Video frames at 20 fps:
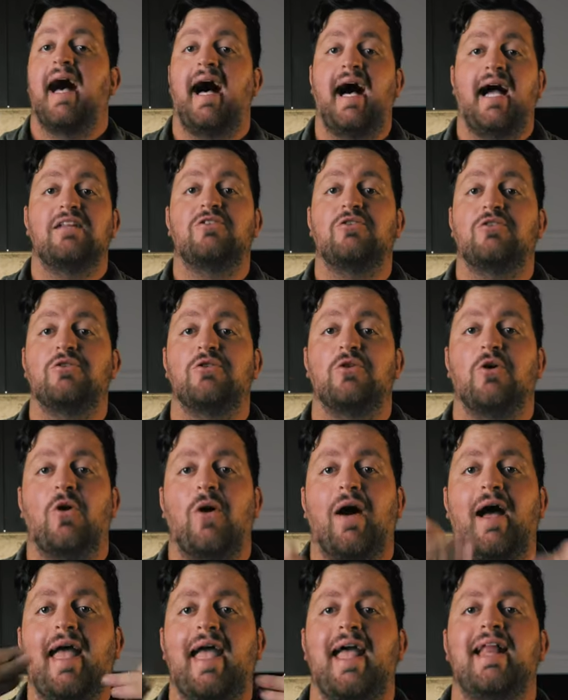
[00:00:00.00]
I don't
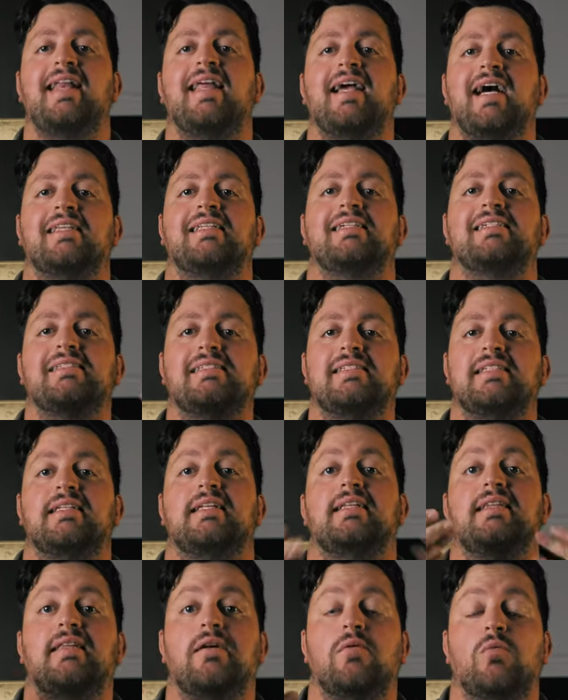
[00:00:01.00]
know any other
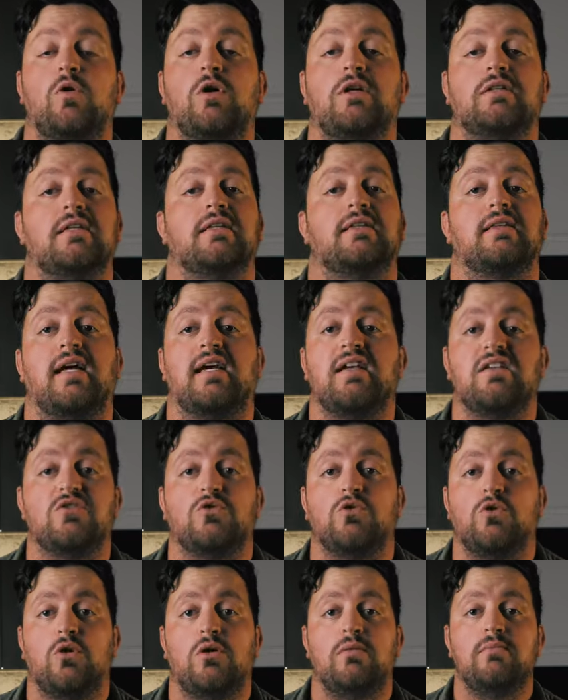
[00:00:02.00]
city in the world that I
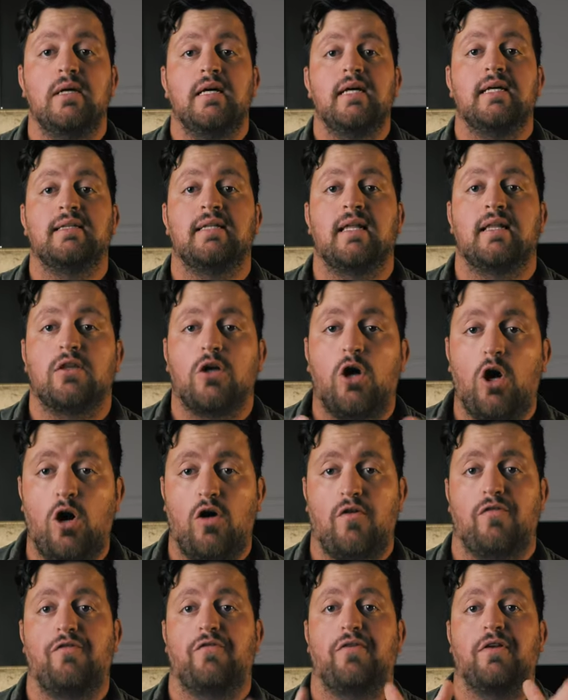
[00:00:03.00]
saw that
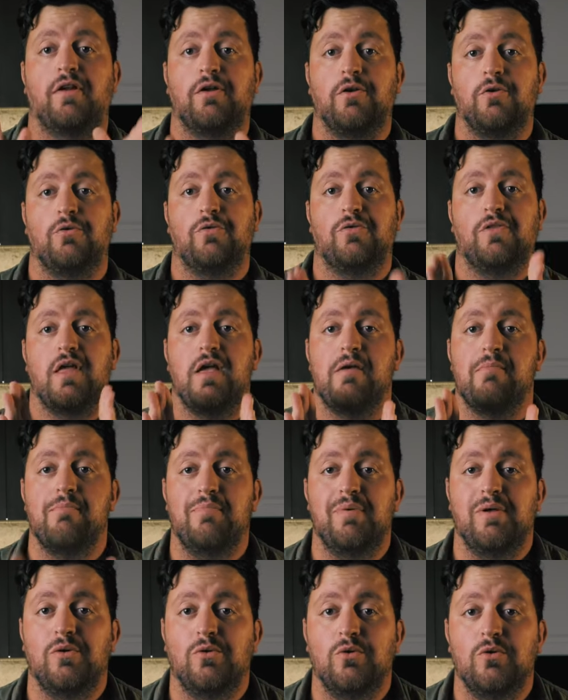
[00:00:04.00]
offer you the
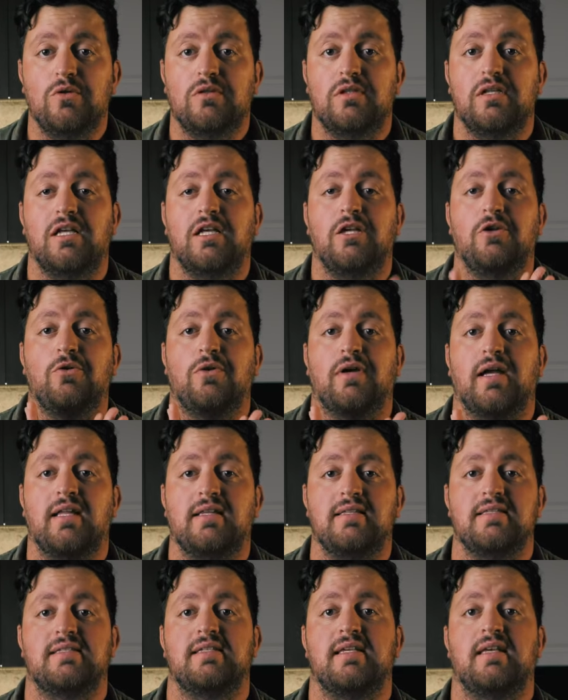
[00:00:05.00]
beauty you
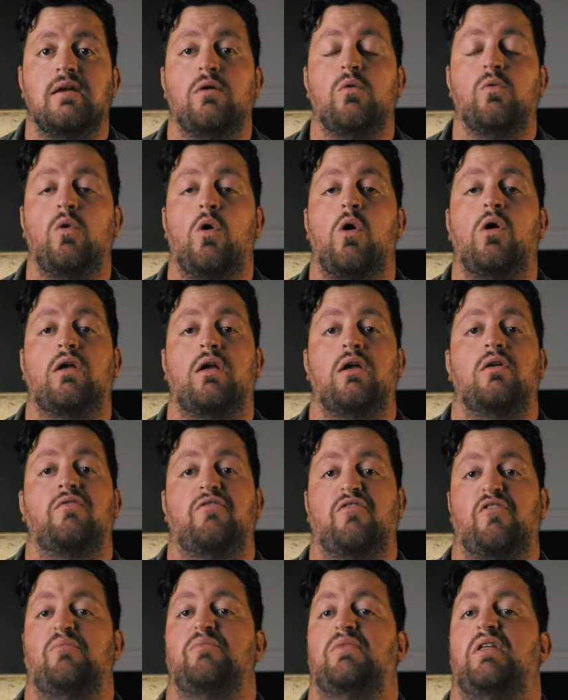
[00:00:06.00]
can see walking
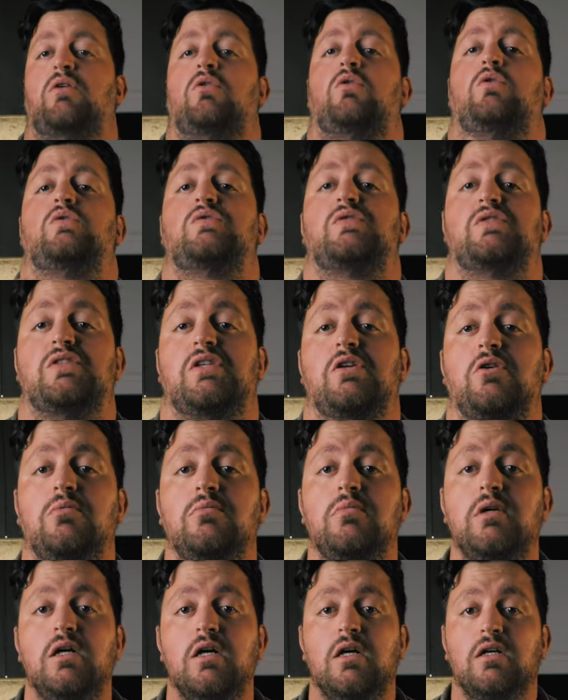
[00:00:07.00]
from the
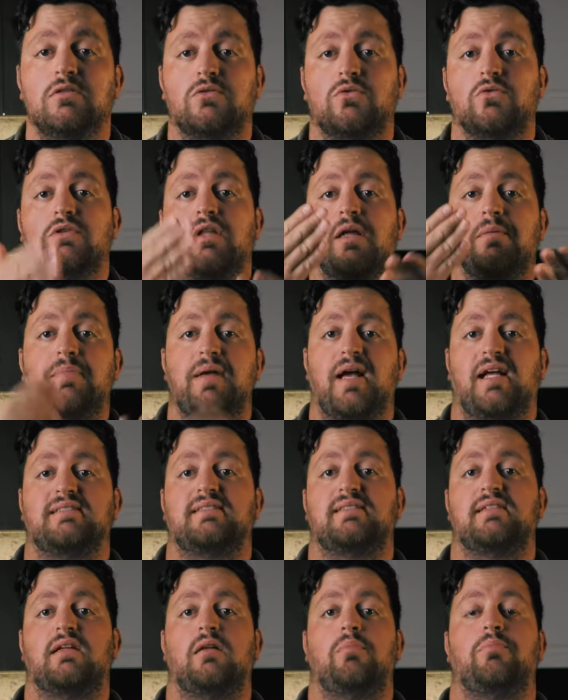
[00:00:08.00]
Colosseum to the
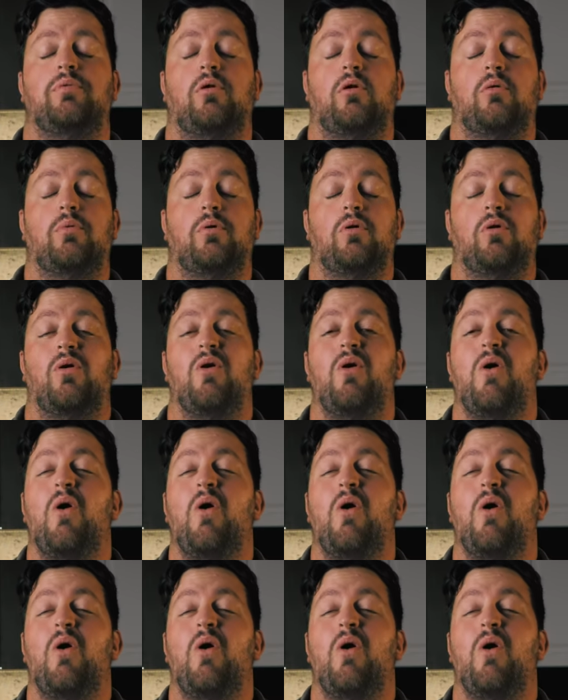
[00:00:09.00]
Piazza del Popolo.